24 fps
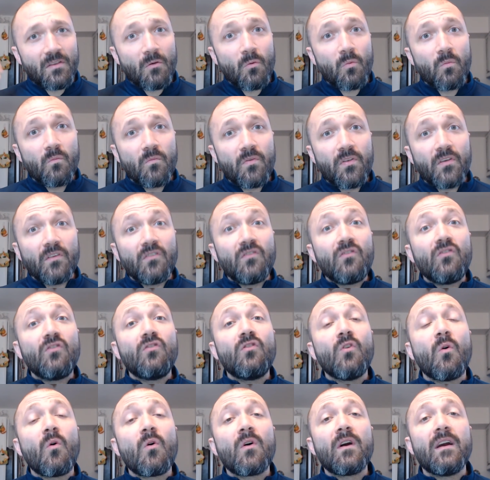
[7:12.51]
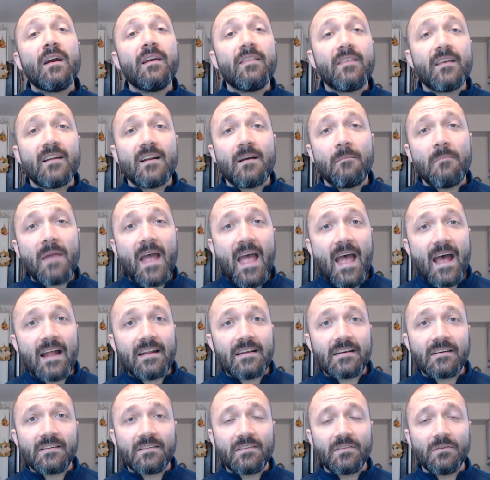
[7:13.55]
the story that I'm
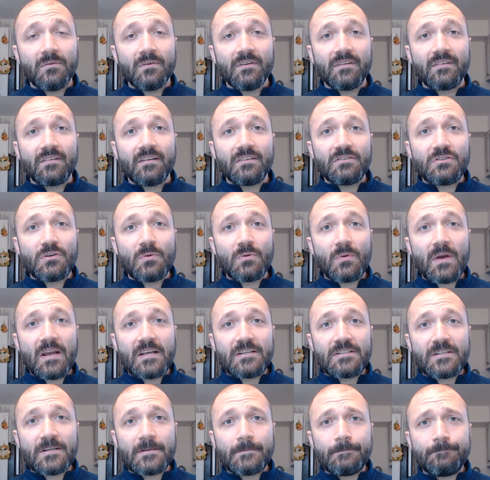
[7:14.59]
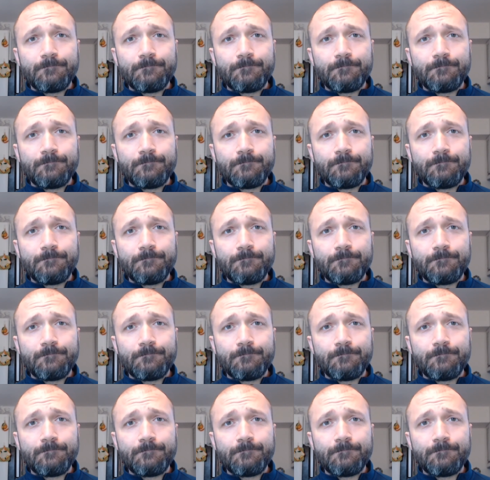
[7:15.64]
adding to a situation.